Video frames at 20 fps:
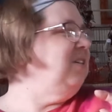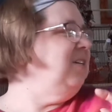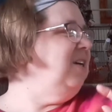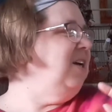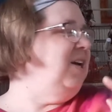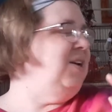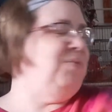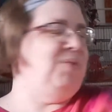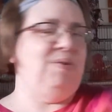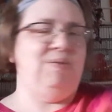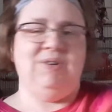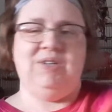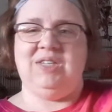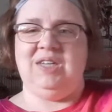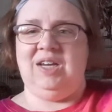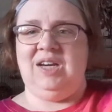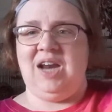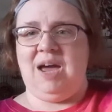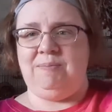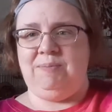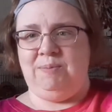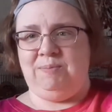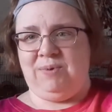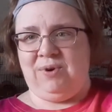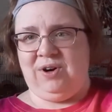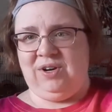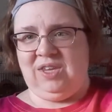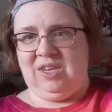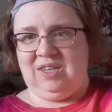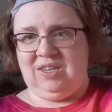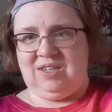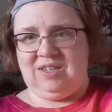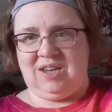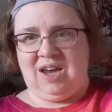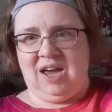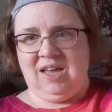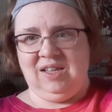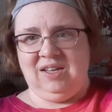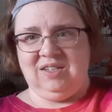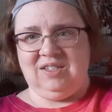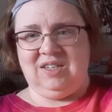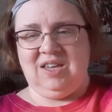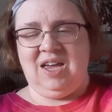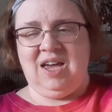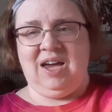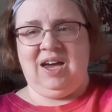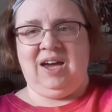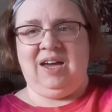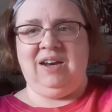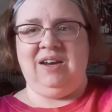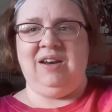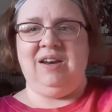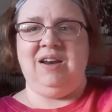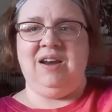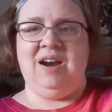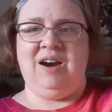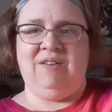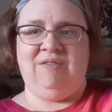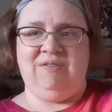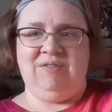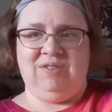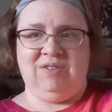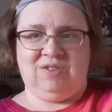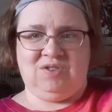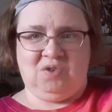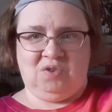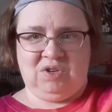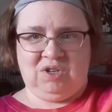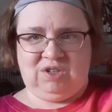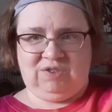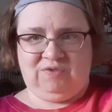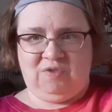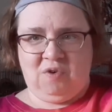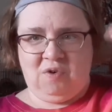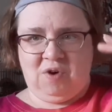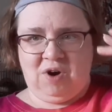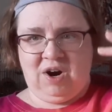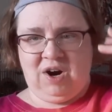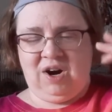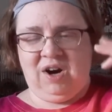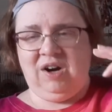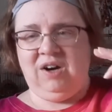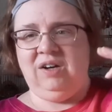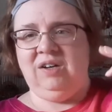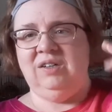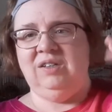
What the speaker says: And we were singing happy birthday to Silas. And so there's four